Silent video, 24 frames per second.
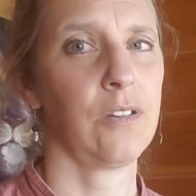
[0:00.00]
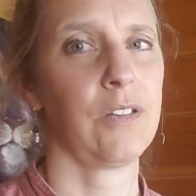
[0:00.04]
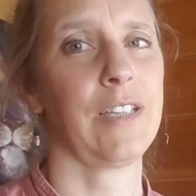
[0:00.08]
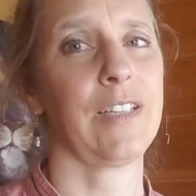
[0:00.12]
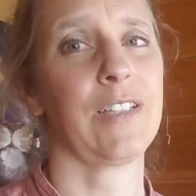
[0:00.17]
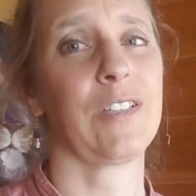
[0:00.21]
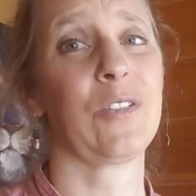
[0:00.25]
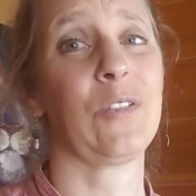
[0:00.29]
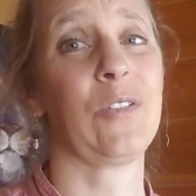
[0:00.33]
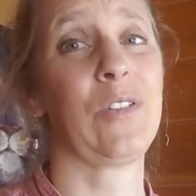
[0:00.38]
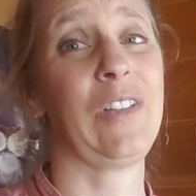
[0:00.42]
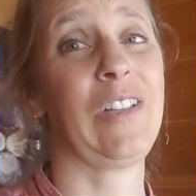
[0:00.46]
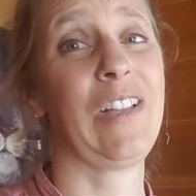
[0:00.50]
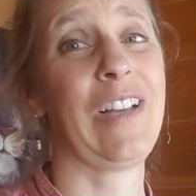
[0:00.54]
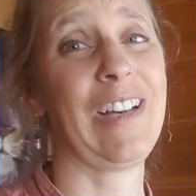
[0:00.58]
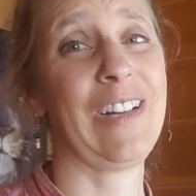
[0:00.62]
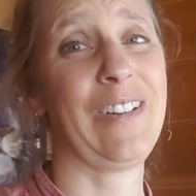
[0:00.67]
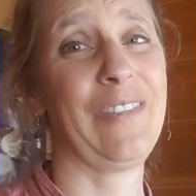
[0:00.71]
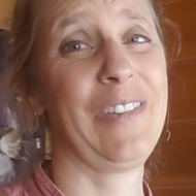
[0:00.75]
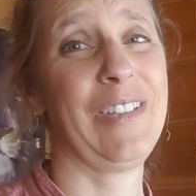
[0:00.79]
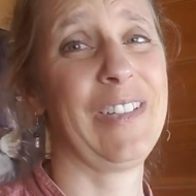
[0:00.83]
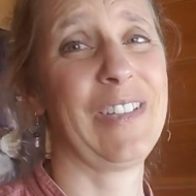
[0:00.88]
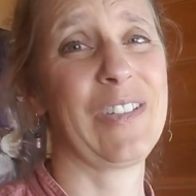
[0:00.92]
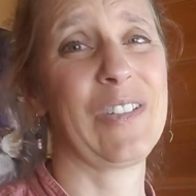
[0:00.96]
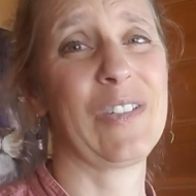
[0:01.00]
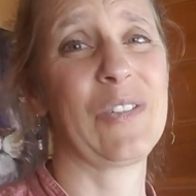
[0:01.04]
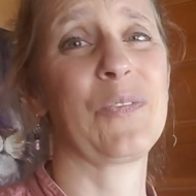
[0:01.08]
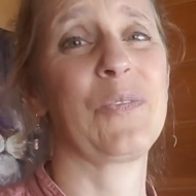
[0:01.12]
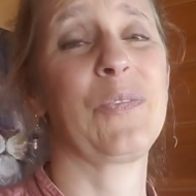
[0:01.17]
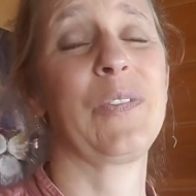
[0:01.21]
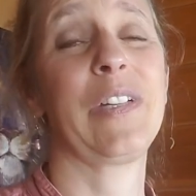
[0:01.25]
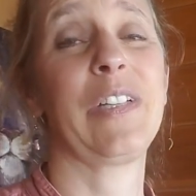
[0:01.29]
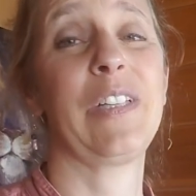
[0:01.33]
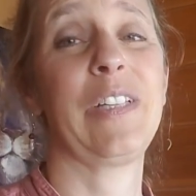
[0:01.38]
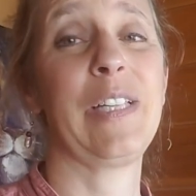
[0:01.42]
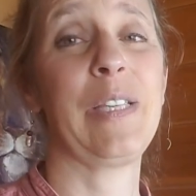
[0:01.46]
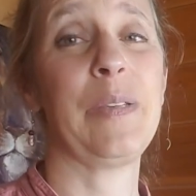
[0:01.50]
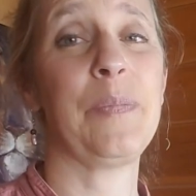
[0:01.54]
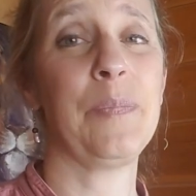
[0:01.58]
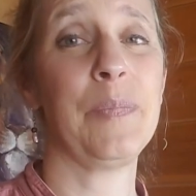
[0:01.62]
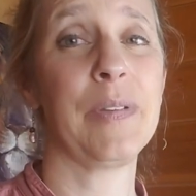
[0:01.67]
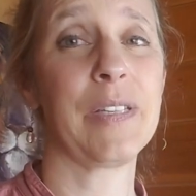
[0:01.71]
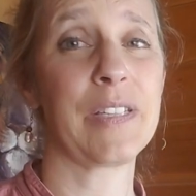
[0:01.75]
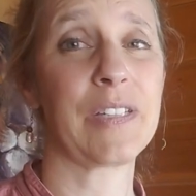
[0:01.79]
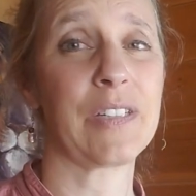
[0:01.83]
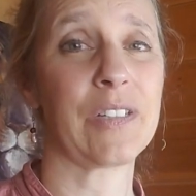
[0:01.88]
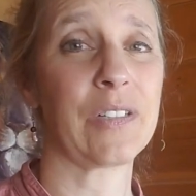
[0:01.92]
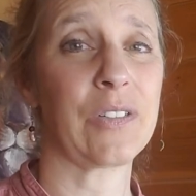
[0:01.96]
Okay, so a lot of this is really
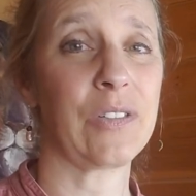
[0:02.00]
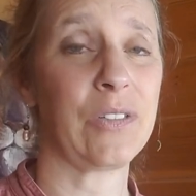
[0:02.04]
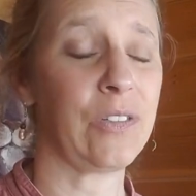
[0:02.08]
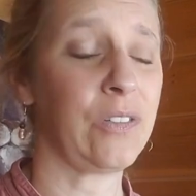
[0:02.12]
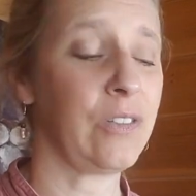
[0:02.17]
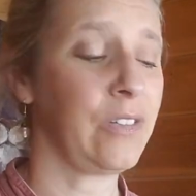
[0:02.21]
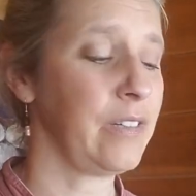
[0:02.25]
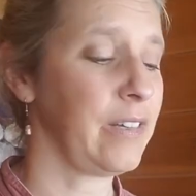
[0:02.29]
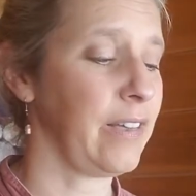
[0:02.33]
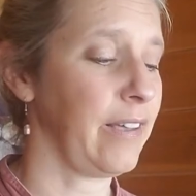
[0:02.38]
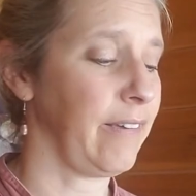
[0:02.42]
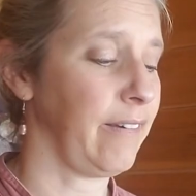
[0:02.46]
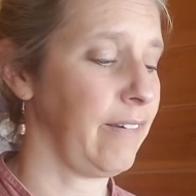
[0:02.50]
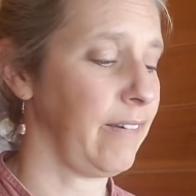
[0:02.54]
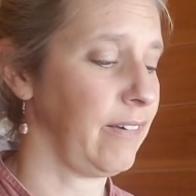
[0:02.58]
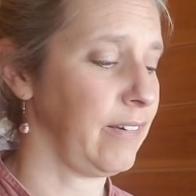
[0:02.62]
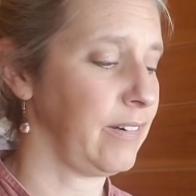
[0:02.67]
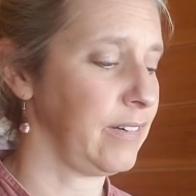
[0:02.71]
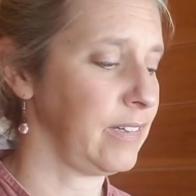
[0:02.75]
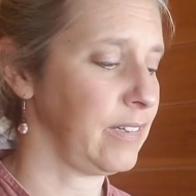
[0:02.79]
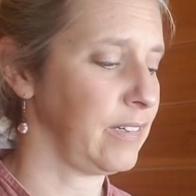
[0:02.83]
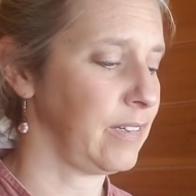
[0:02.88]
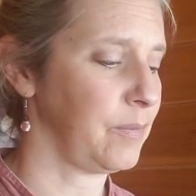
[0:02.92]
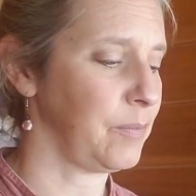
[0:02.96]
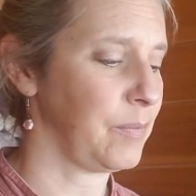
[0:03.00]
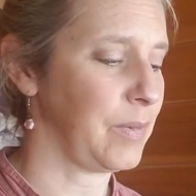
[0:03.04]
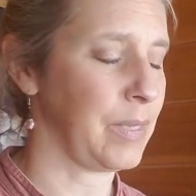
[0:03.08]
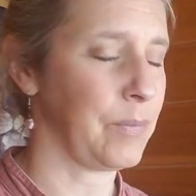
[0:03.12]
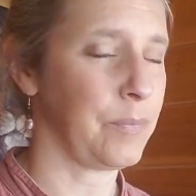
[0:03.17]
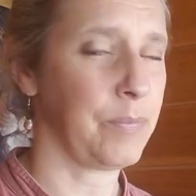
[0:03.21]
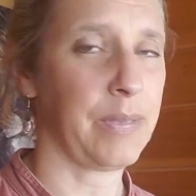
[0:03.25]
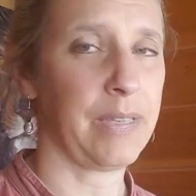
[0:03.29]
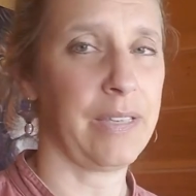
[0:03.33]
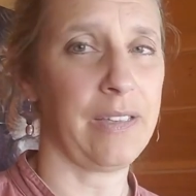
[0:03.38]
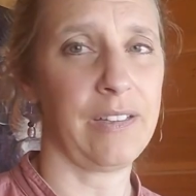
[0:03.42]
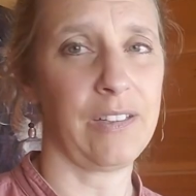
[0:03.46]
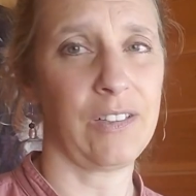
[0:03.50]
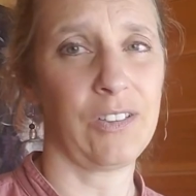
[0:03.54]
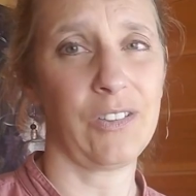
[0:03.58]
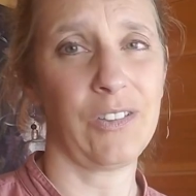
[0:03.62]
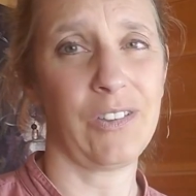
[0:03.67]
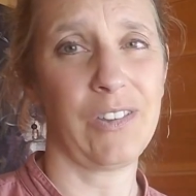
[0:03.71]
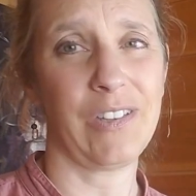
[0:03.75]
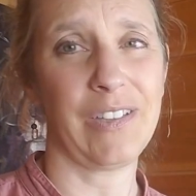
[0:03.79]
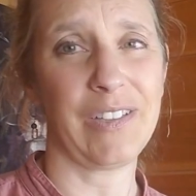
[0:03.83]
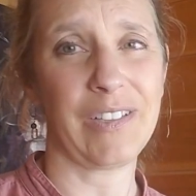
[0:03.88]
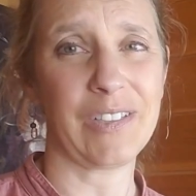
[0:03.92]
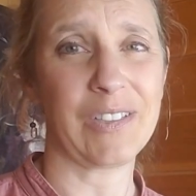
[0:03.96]
mystical and uh, might be a
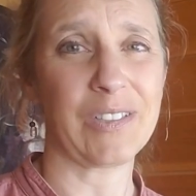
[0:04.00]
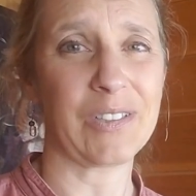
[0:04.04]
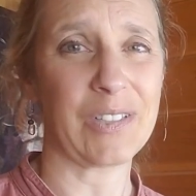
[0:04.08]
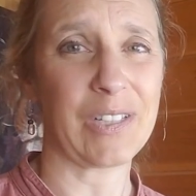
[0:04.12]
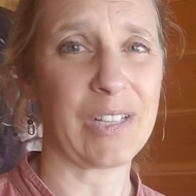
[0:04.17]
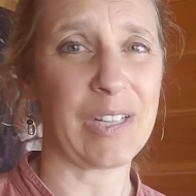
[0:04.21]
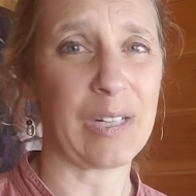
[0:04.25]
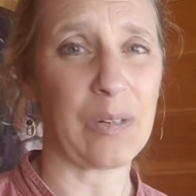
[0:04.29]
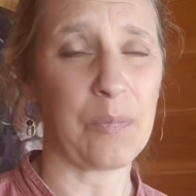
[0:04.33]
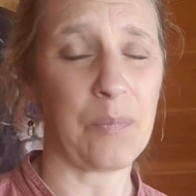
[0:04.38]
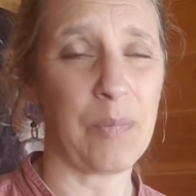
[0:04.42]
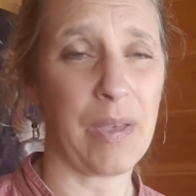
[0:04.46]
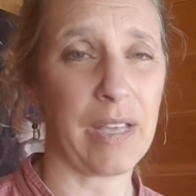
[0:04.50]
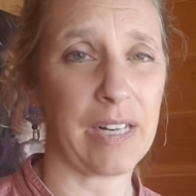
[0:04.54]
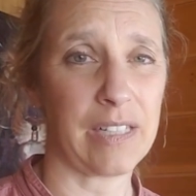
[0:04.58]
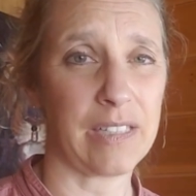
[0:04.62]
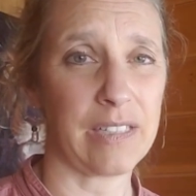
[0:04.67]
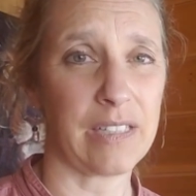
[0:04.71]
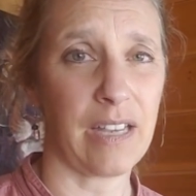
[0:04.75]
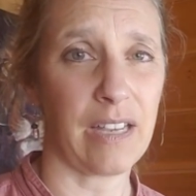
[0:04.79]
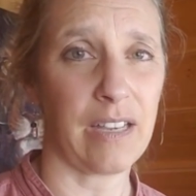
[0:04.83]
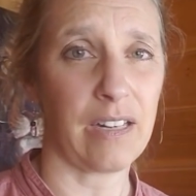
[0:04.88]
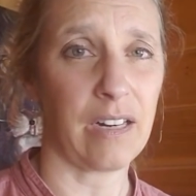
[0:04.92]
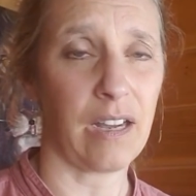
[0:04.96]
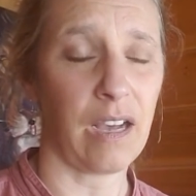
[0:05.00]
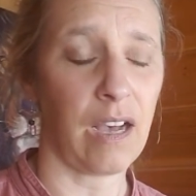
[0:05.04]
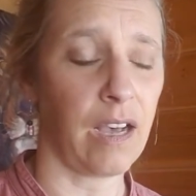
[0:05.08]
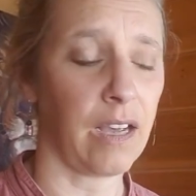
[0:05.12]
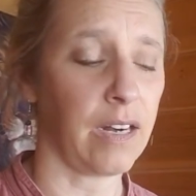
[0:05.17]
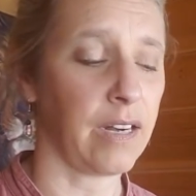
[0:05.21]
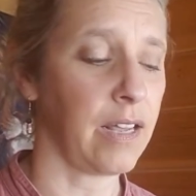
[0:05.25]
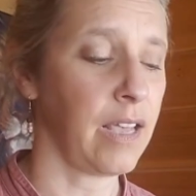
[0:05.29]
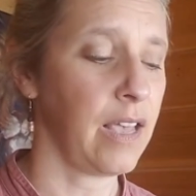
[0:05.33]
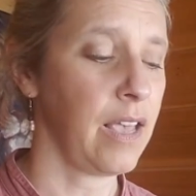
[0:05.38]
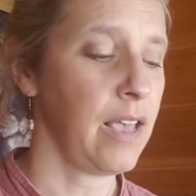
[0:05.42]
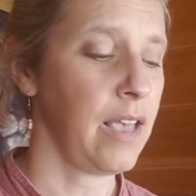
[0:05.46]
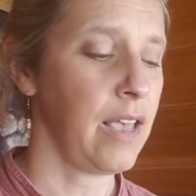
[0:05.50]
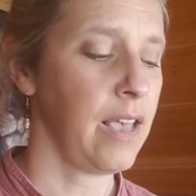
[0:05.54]
good thing to kind of meditate on.